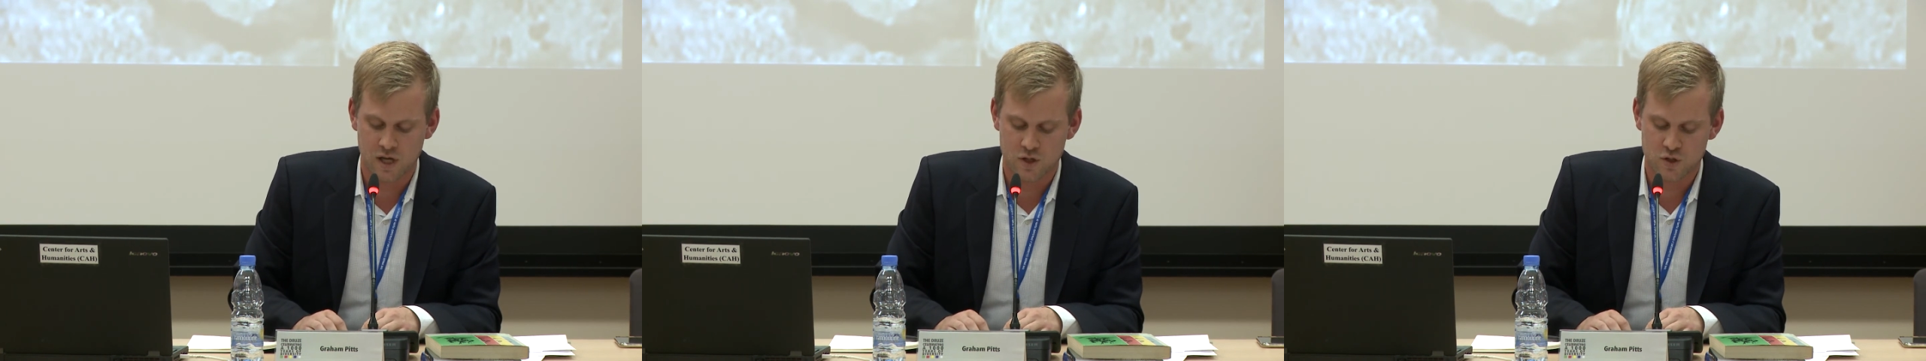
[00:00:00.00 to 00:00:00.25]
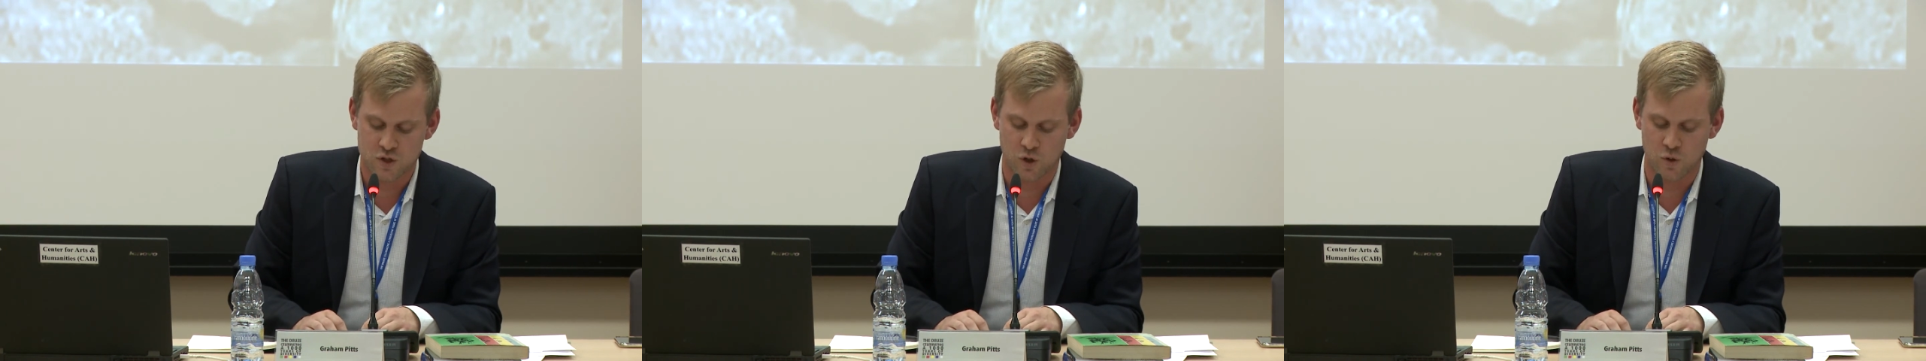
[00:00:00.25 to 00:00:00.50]

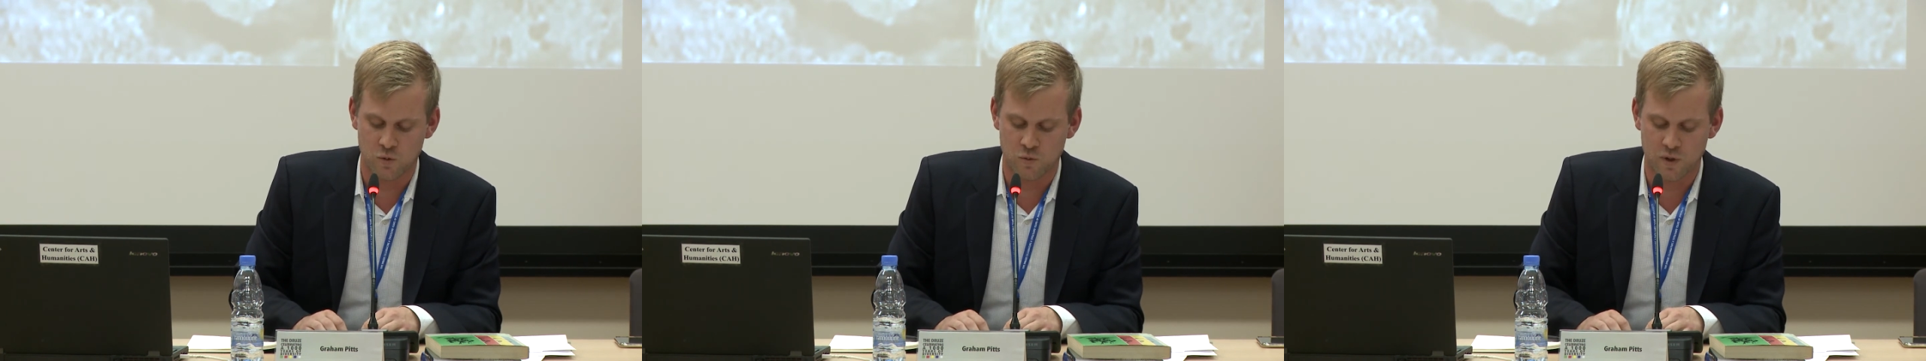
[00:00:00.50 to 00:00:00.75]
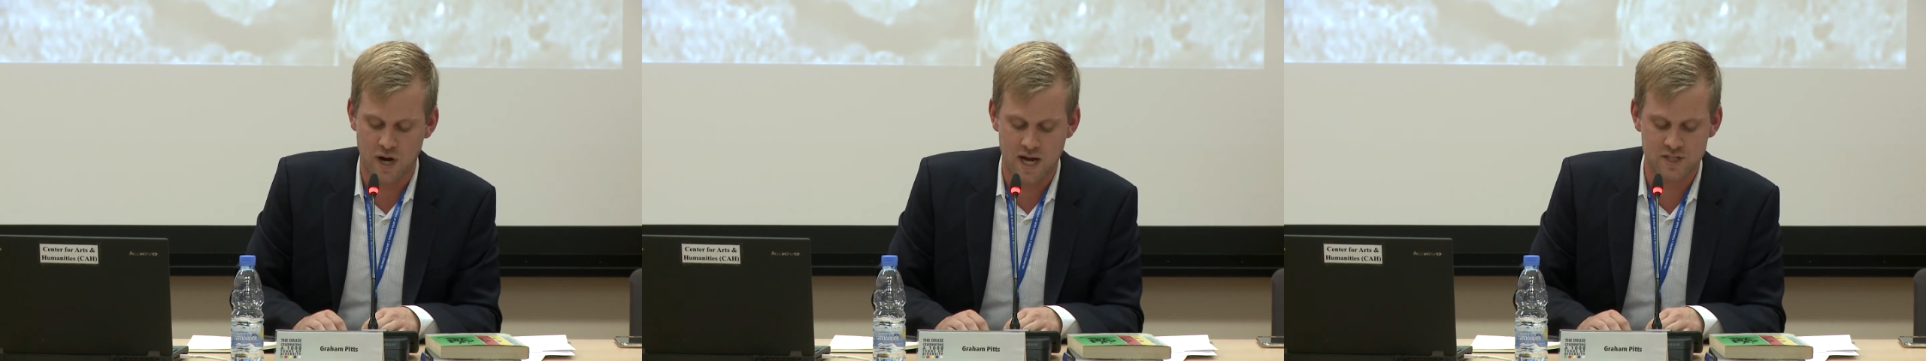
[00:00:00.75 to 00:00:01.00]
So
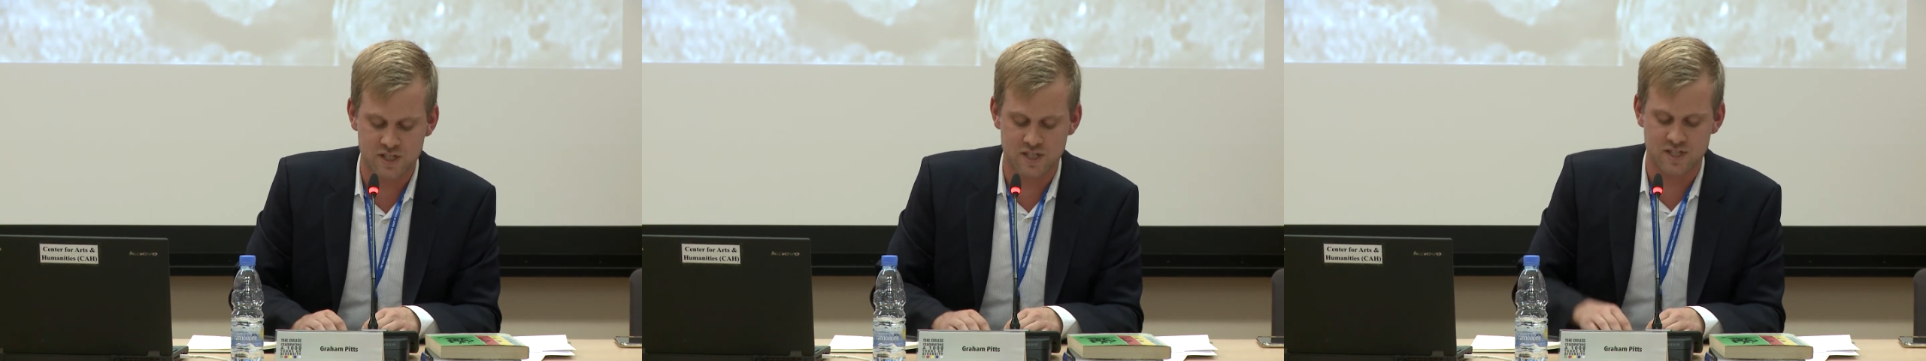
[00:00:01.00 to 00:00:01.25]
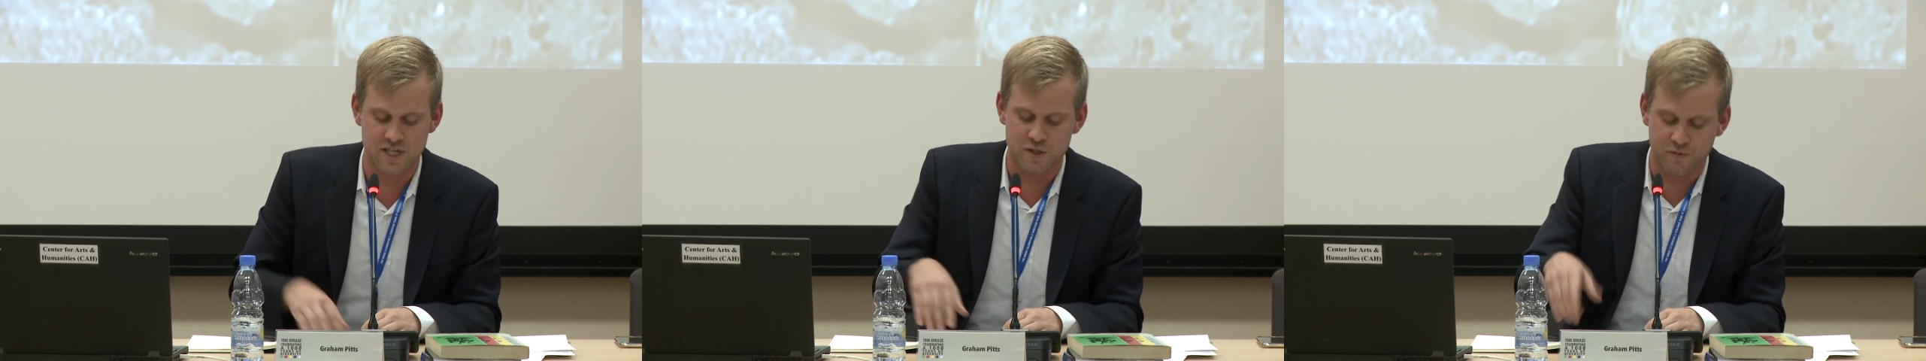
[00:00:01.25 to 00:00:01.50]
whereas
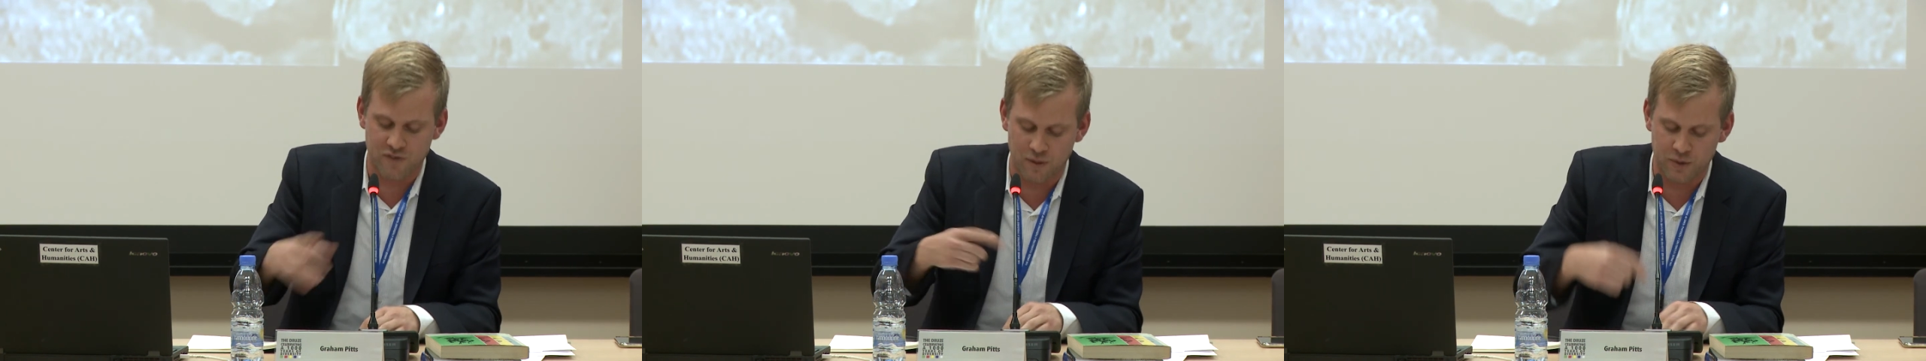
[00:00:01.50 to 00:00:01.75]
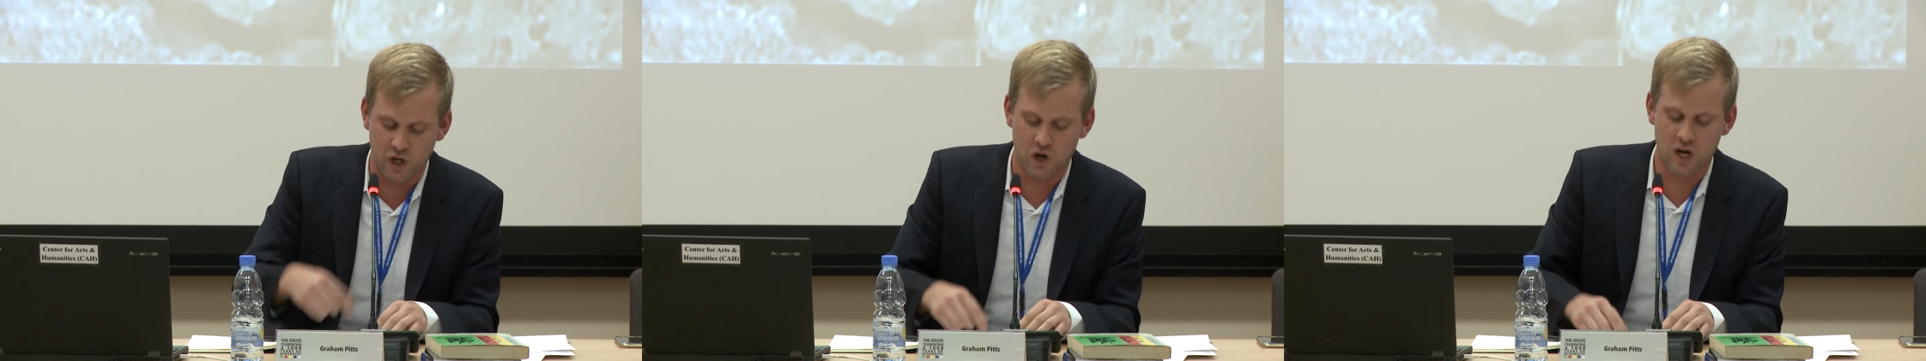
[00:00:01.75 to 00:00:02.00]
extensive
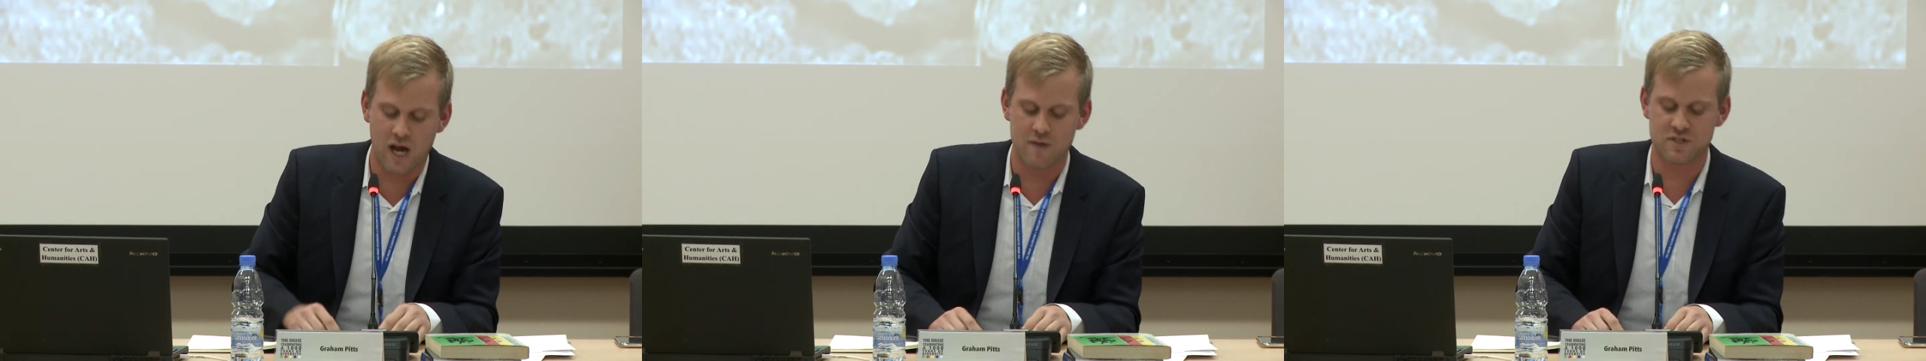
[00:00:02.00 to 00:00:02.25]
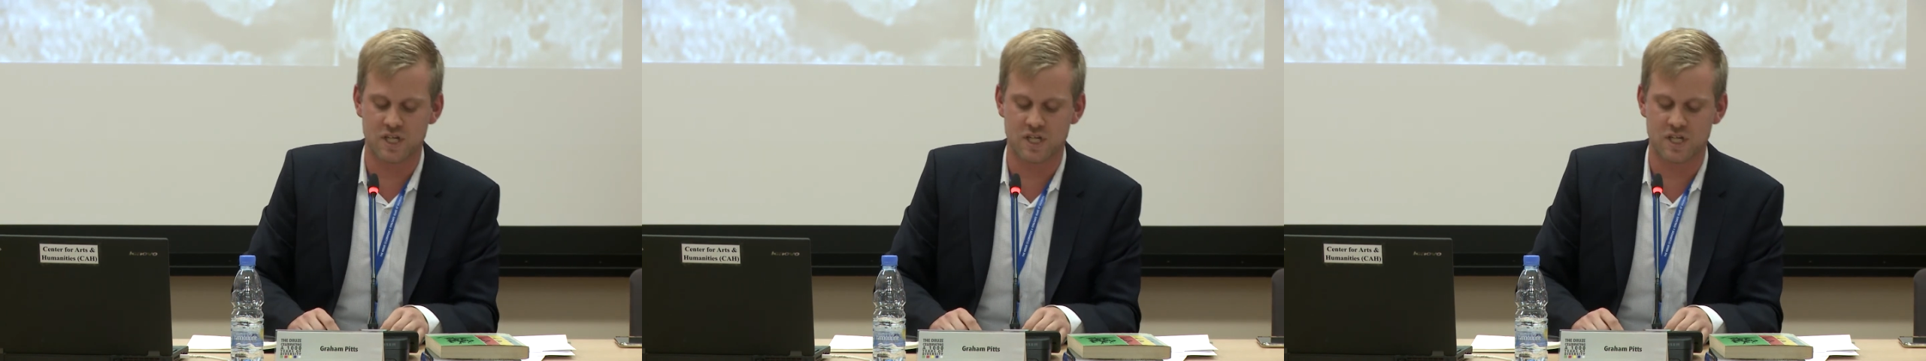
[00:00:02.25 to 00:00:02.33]
family archives